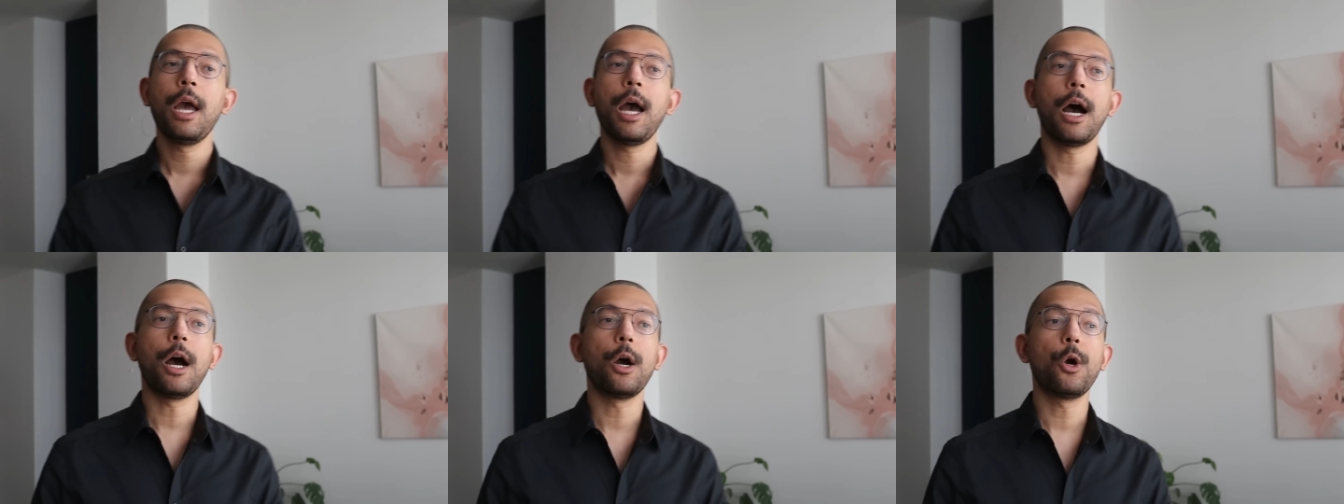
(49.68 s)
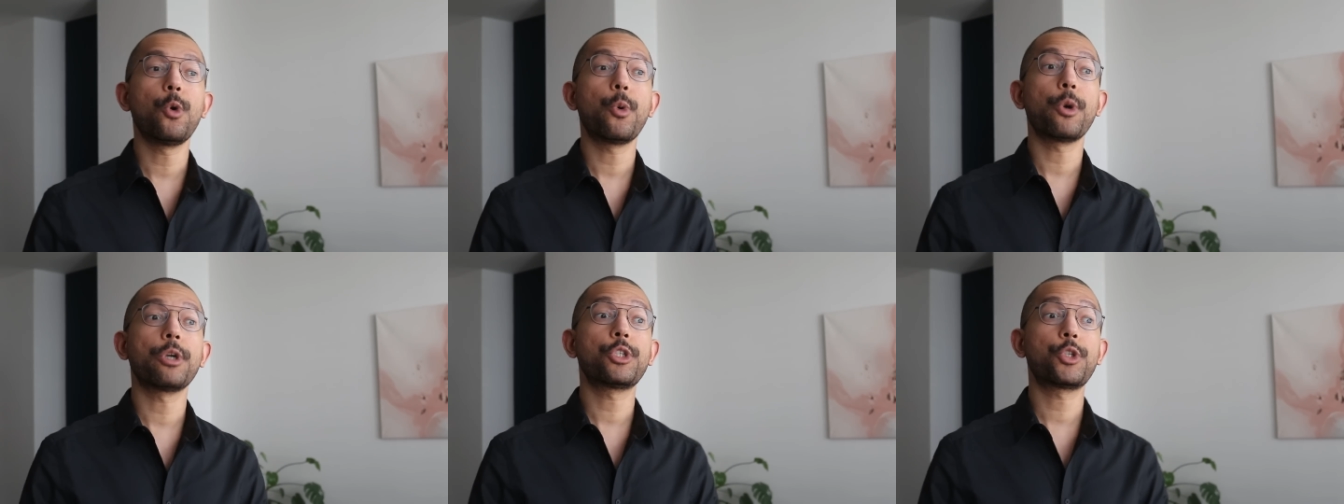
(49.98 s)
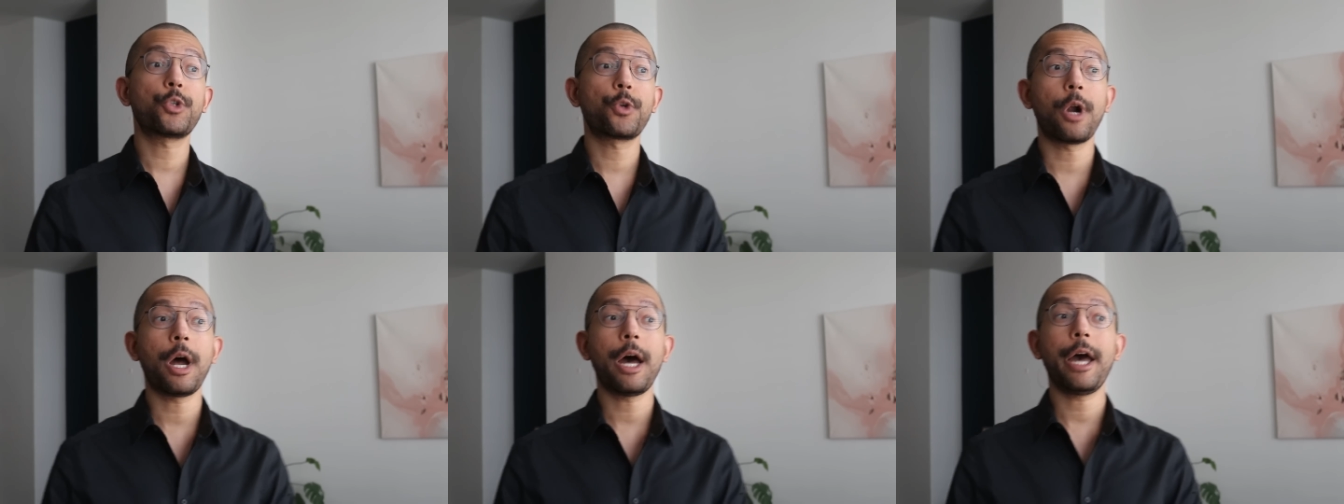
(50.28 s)
who are
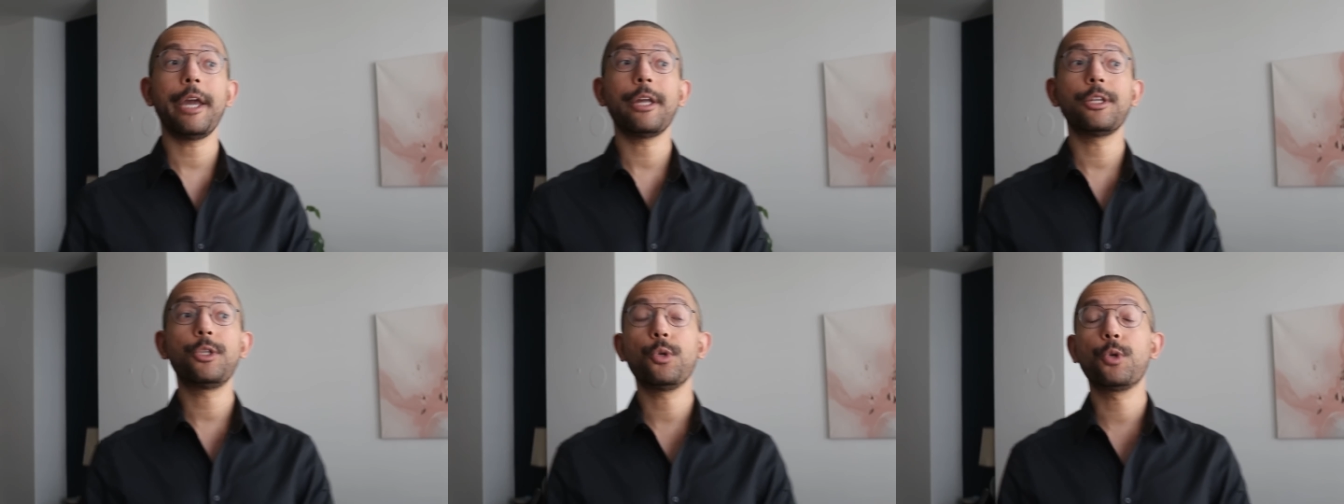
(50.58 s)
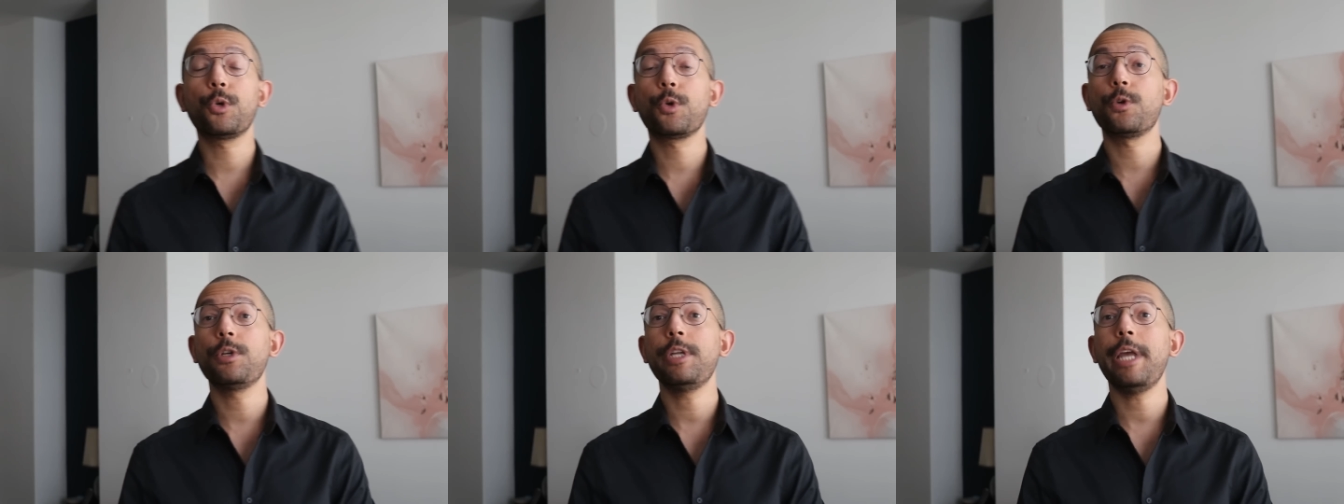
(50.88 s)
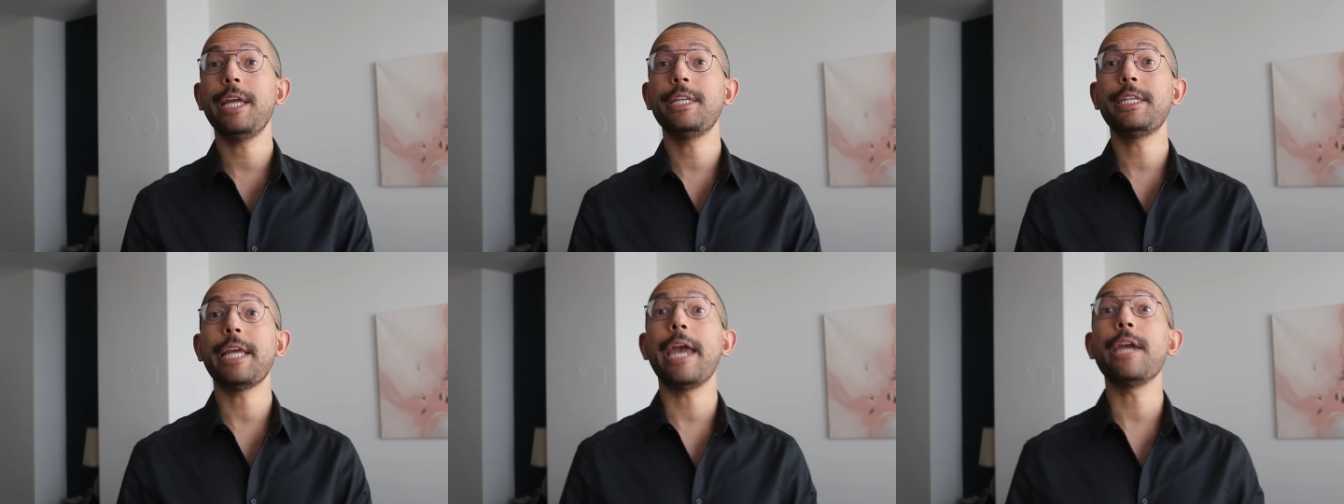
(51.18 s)
trying to
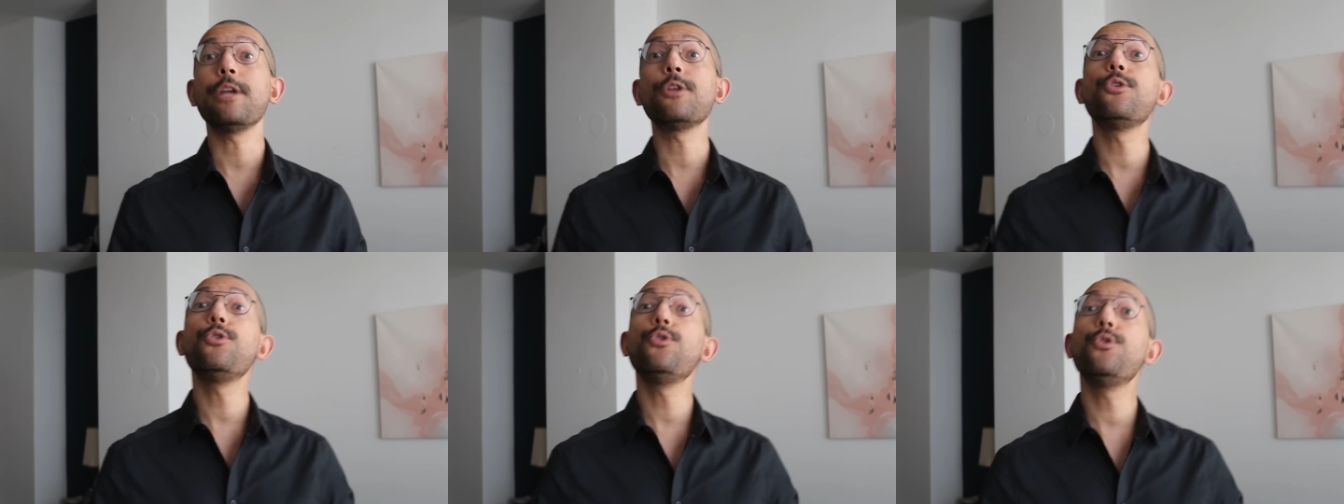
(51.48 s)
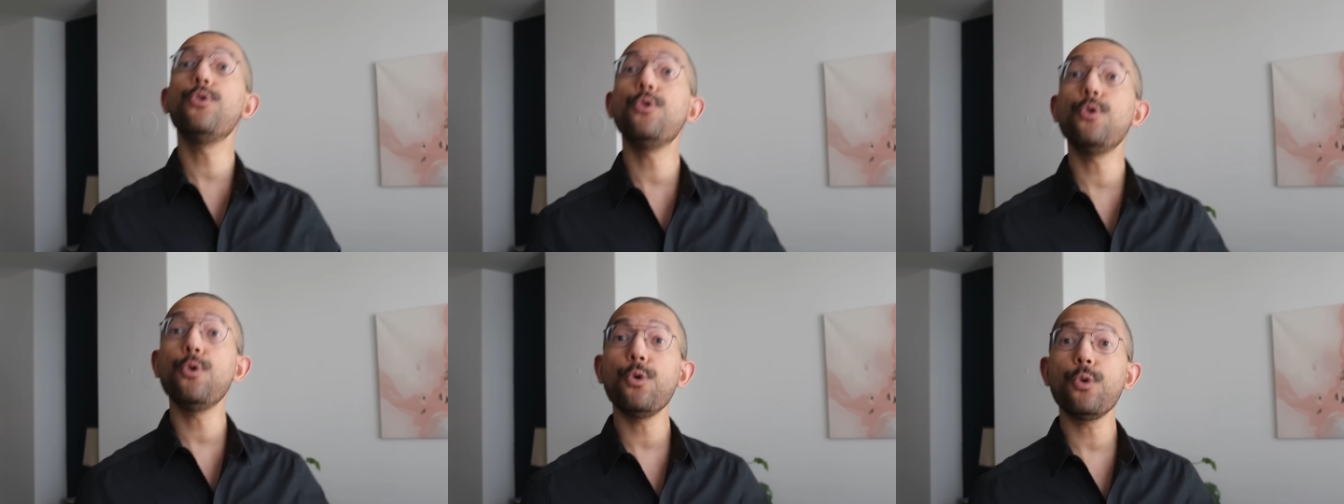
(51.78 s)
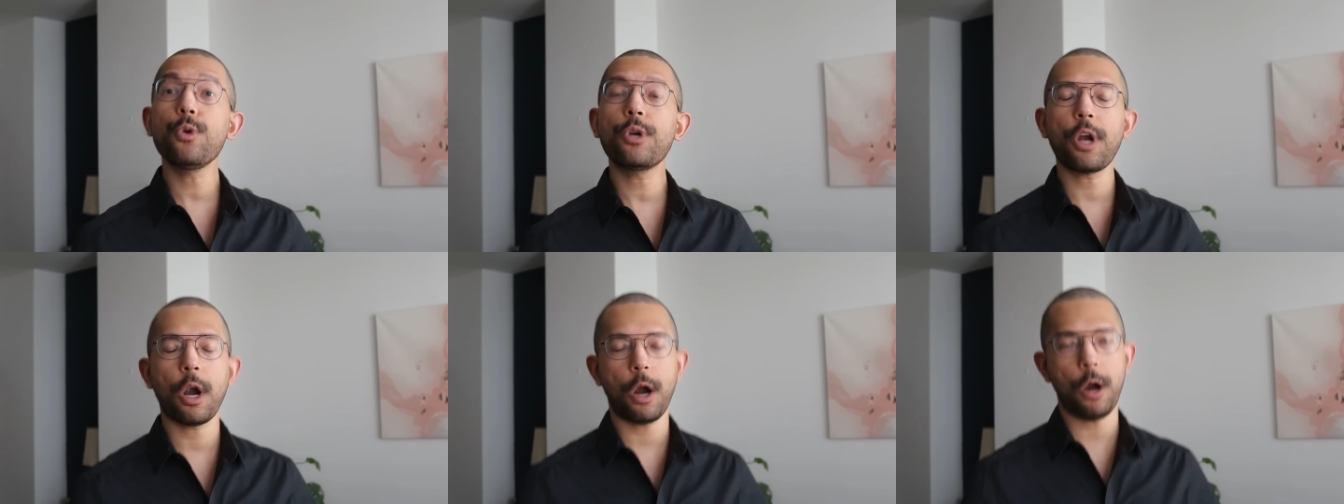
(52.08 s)
create a
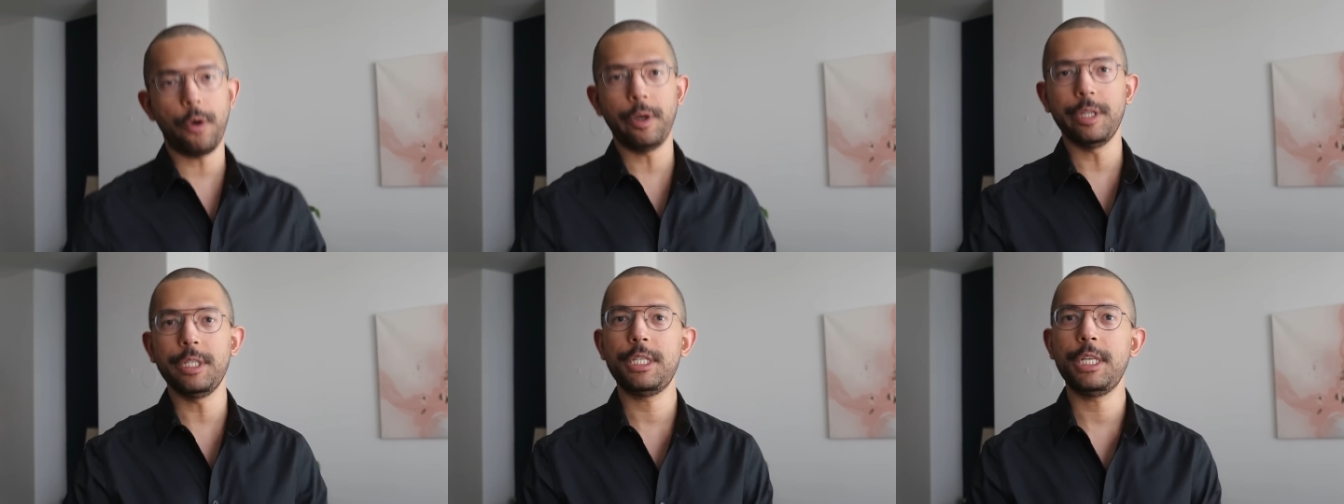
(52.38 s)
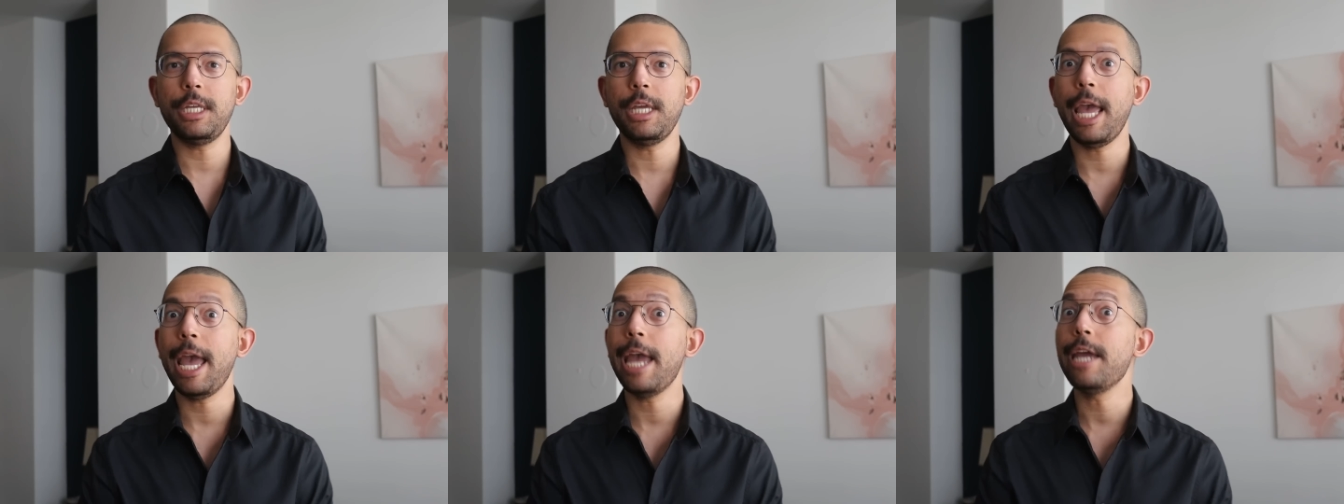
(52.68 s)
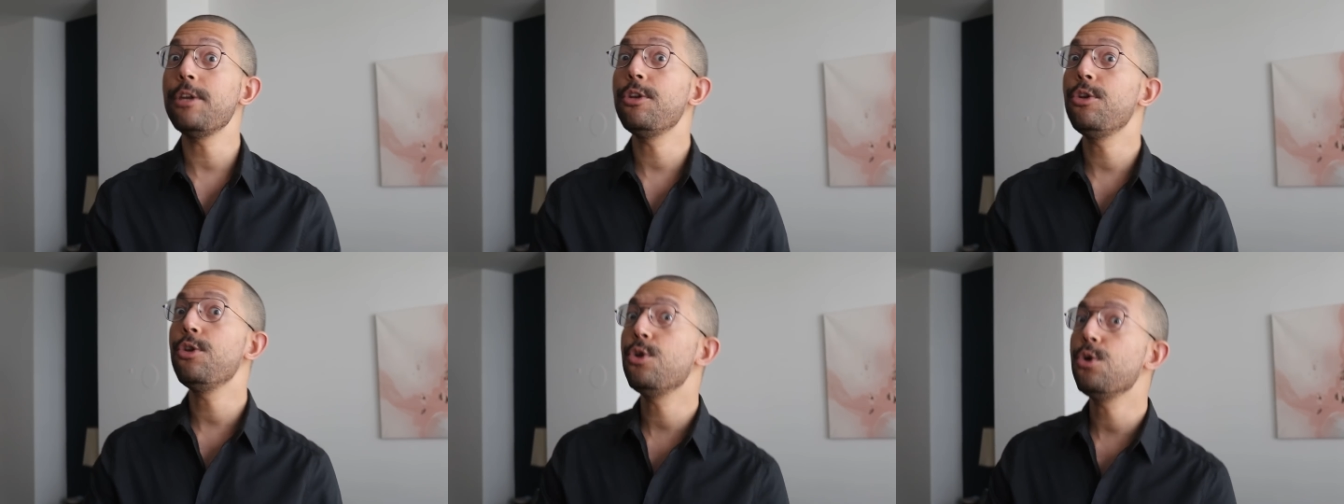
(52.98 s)
new currency,
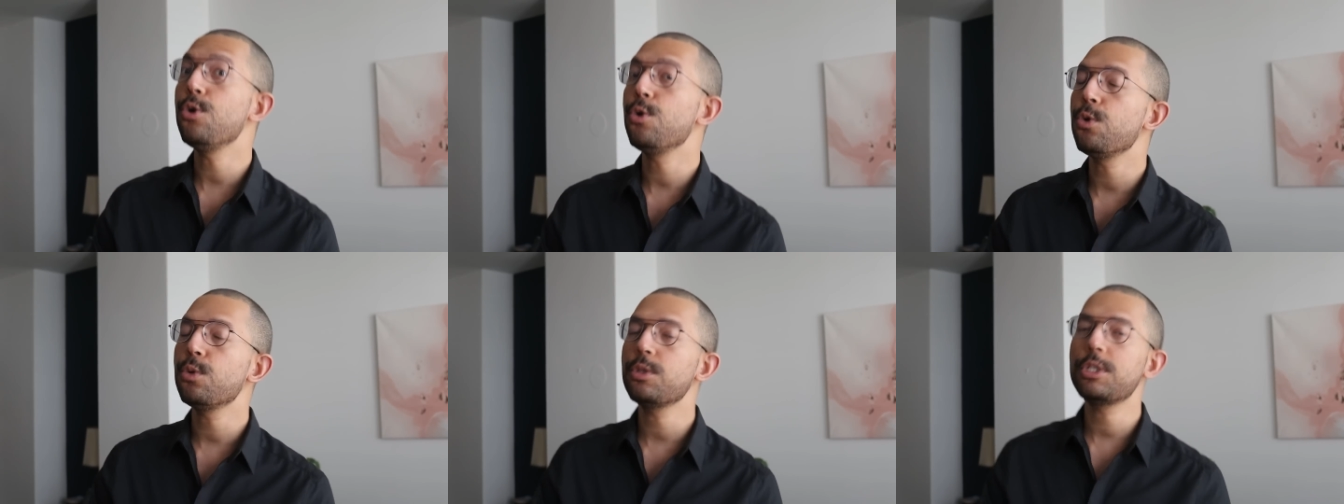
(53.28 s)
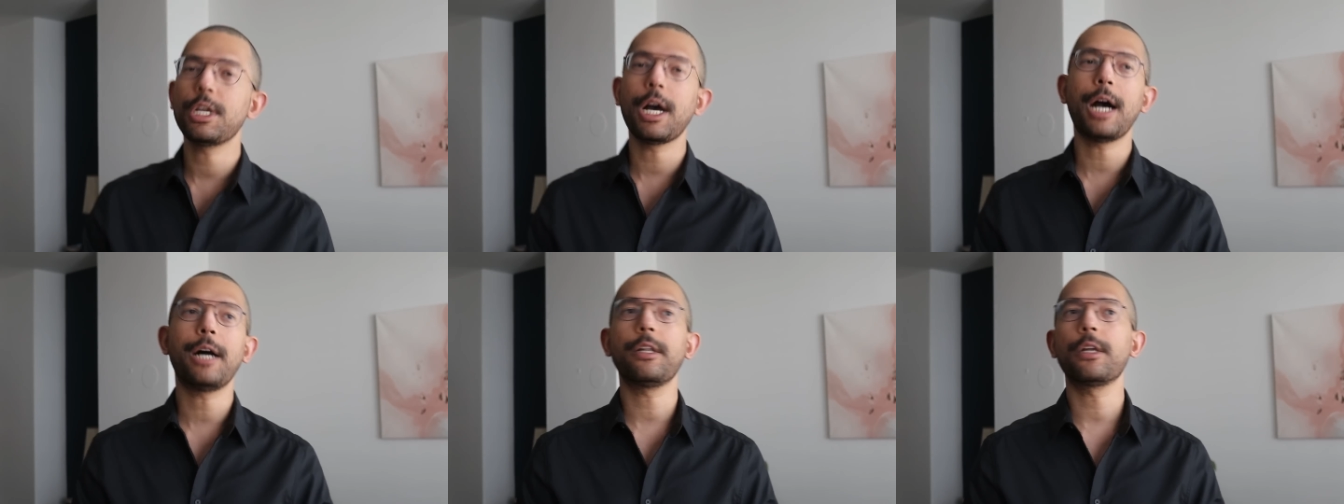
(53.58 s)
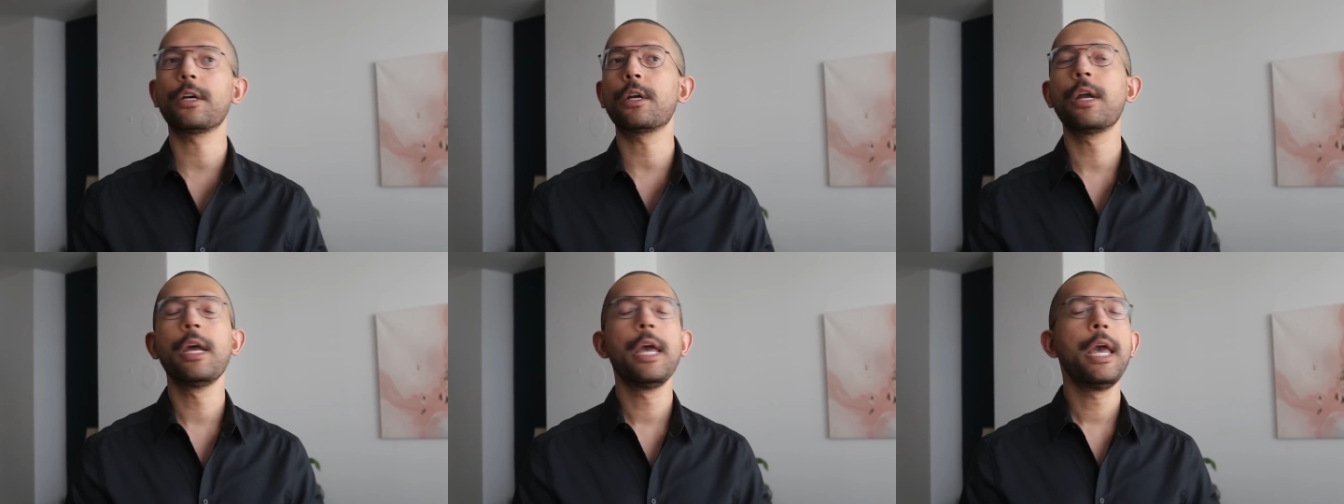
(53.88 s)
a new
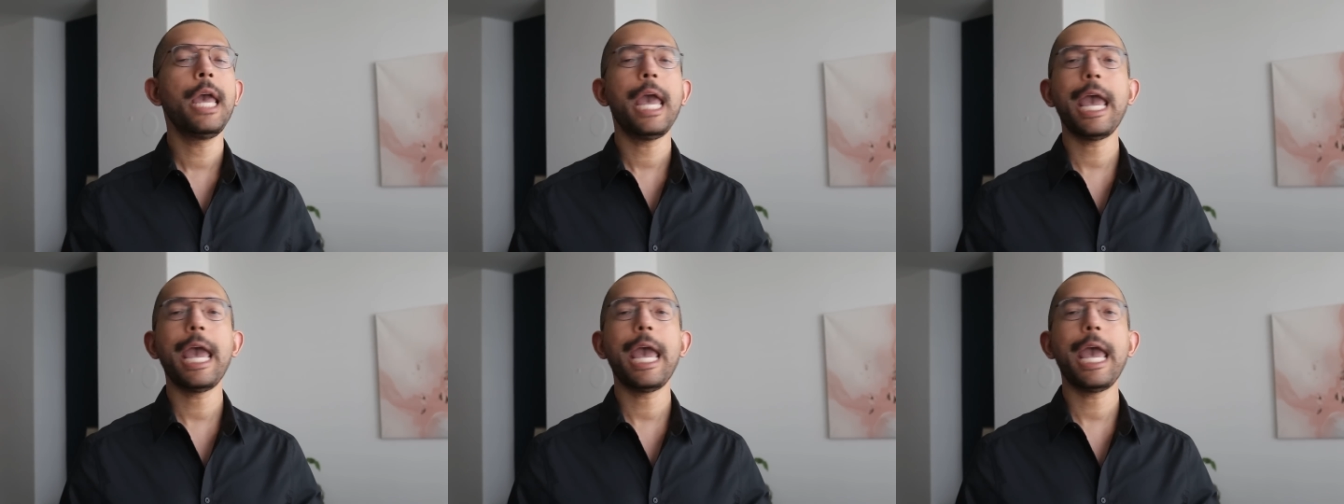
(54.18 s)
dollar,